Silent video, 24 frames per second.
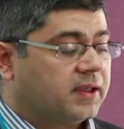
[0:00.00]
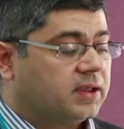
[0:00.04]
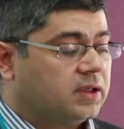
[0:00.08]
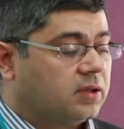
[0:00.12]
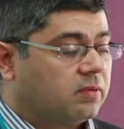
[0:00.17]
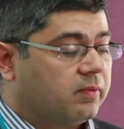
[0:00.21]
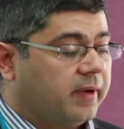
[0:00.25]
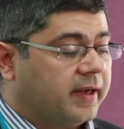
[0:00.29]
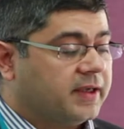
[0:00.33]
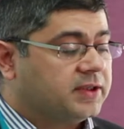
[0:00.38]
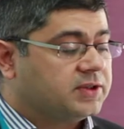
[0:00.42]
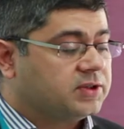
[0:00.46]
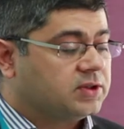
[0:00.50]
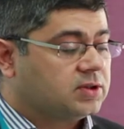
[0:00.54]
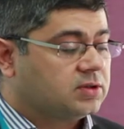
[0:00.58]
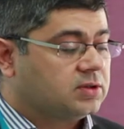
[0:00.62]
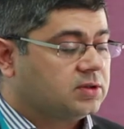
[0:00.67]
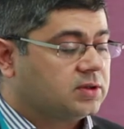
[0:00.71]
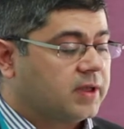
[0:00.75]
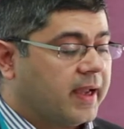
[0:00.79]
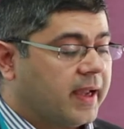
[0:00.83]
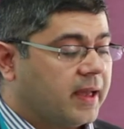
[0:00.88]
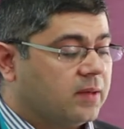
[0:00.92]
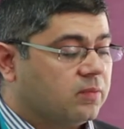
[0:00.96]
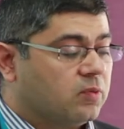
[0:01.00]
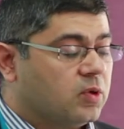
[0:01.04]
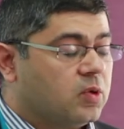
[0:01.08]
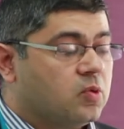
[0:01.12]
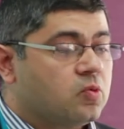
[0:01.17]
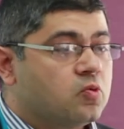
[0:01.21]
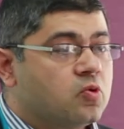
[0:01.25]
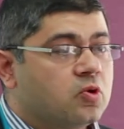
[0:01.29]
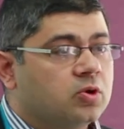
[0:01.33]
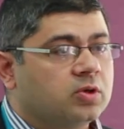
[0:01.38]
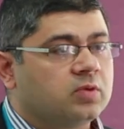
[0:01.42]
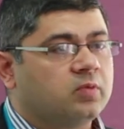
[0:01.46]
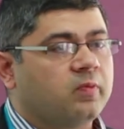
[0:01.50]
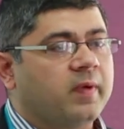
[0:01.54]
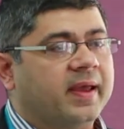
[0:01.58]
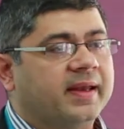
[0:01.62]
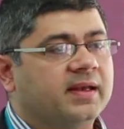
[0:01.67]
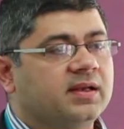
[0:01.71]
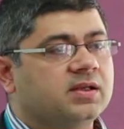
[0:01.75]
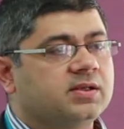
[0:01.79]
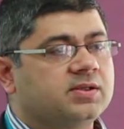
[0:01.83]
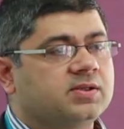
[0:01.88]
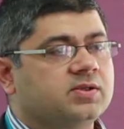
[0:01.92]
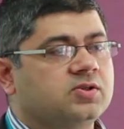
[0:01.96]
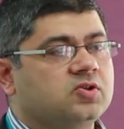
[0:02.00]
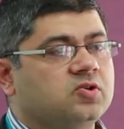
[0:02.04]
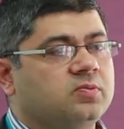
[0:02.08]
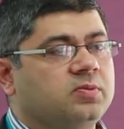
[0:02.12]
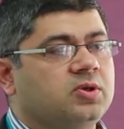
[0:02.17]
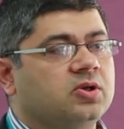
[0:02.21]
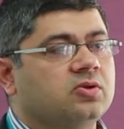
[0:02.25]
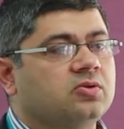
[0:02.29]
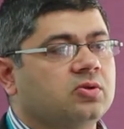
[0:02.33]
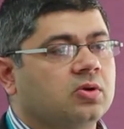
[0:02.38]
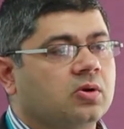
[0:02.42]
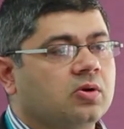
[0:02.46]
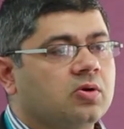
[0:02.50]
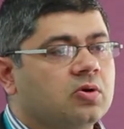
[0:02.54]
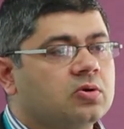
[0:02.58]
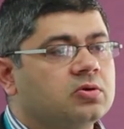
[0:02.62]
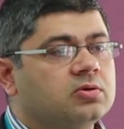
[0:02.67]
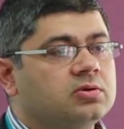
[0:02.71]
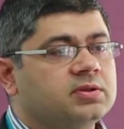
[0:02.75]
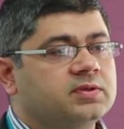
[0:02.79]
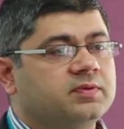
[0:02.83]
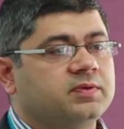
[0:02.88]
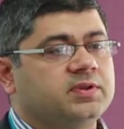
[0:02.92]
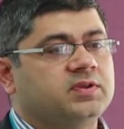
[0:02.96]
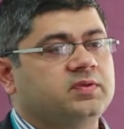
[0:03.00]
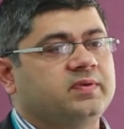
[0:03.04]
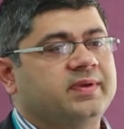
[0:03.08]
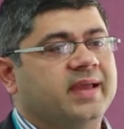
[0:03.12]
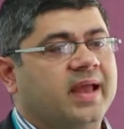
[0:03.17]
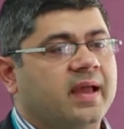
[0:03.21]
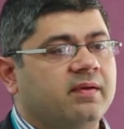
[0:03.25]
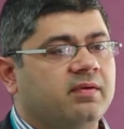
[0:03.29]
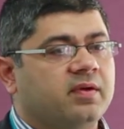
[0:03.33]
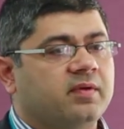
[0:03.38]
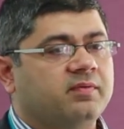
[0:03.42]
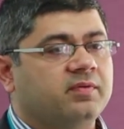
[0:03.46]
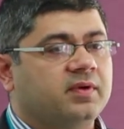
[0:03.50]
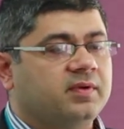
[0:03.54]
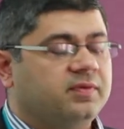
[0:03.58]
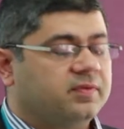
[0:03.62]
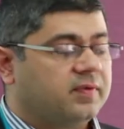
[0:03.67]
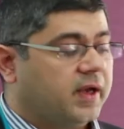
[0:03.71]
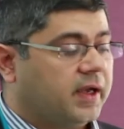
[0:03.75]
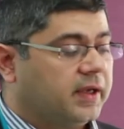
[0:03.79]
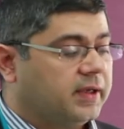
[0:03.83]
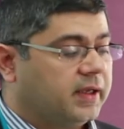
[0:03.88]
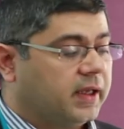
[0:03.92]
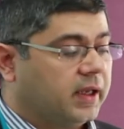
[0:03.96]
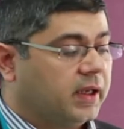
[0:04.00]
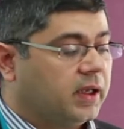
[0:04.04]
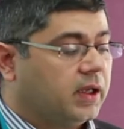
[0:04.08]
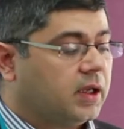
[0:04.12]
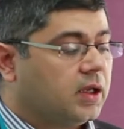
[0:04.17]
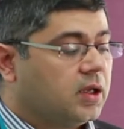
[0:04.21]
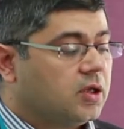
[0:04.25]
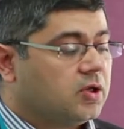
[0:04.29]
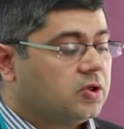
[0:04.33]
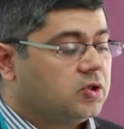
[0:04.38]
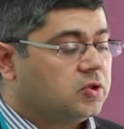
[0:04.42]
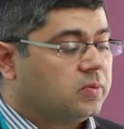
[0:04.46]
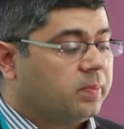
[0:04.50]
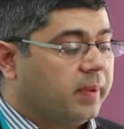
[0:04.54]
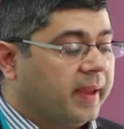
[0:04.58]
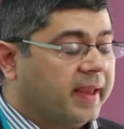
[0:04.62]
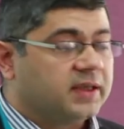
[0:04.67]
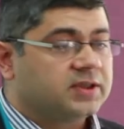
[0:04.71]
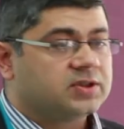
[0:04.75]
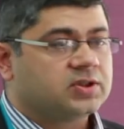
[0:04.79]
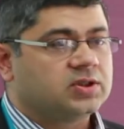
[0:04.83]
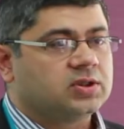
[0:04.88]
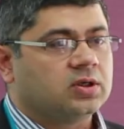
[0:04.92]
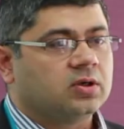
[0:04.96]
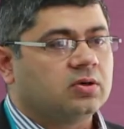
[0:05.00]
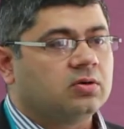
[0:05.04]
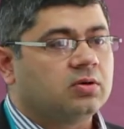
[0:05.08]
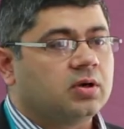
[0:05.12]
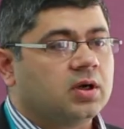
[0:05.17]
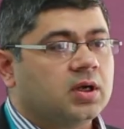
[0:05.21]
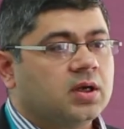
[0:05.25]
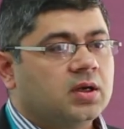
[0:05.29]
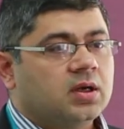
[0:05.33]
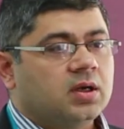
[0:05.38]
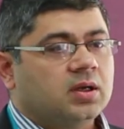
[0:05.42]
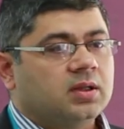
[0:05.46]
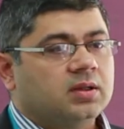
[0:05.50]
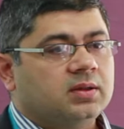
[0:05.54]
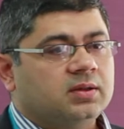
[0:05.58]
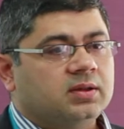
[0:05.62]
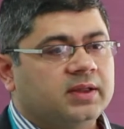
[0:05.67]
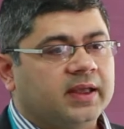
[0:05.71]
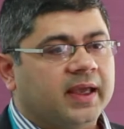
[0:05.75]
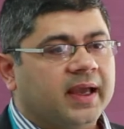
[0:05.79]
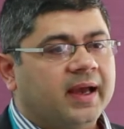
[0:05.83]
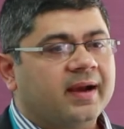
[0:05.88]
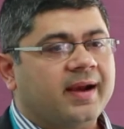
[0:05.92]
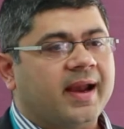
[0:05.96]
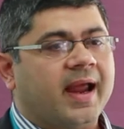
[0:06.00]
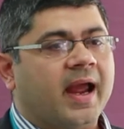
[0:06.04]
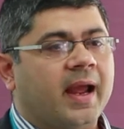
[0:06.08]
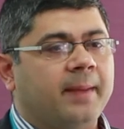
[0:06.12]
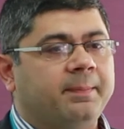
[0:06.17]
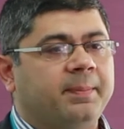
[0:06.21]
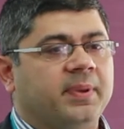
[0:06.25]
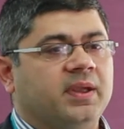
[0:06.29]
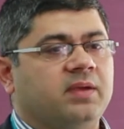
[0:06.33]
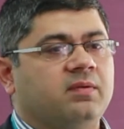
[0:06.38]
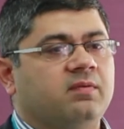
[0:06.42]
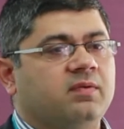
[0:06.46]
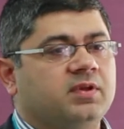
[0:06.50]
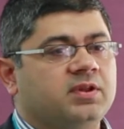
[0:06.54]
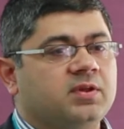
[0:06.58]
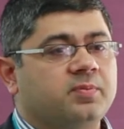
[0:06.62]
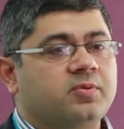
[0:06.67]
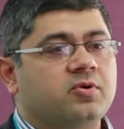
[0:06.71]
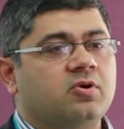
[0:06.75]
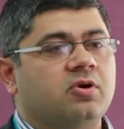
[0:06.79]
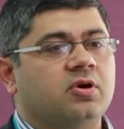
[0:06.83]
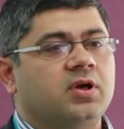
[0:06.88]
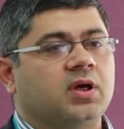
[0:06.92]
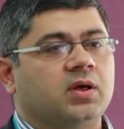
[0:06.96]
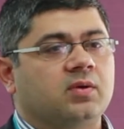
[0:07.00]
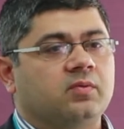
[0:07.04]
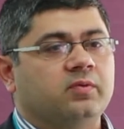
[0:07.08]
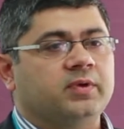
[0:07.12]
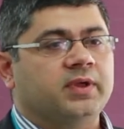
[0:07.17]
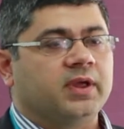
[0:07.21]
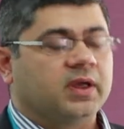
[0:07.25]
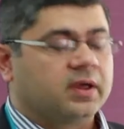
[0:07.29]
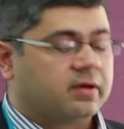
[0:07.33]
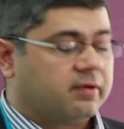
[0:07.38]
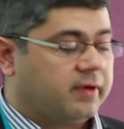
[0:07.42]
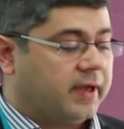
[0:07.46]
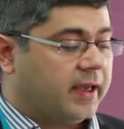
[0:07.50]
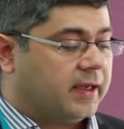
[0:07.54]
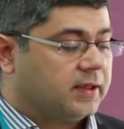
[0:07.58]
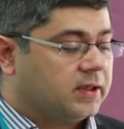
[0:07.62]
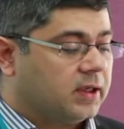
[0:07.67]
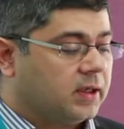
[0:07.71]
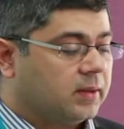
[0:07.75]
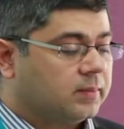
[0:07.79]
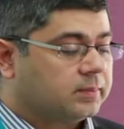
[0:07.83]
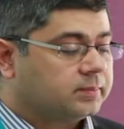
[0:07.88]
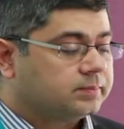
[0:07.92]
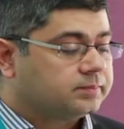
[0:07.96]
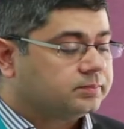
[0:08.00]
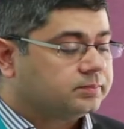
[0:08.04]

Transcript: curation, and we want vendors to be on the calls, which we have every Friday, to make sure they are happy with the product we are creating.